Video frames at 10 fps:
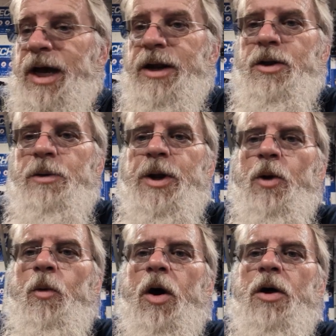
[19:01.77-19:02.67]
got a little bit
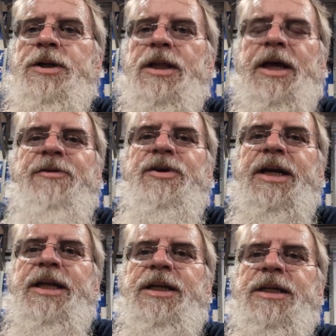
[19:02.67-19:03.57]
of wall left
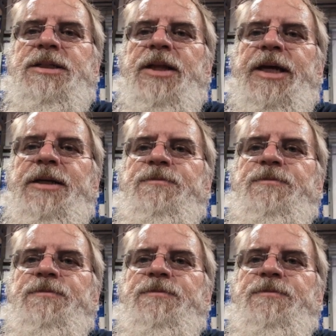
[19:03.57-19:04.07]
I need to insulate.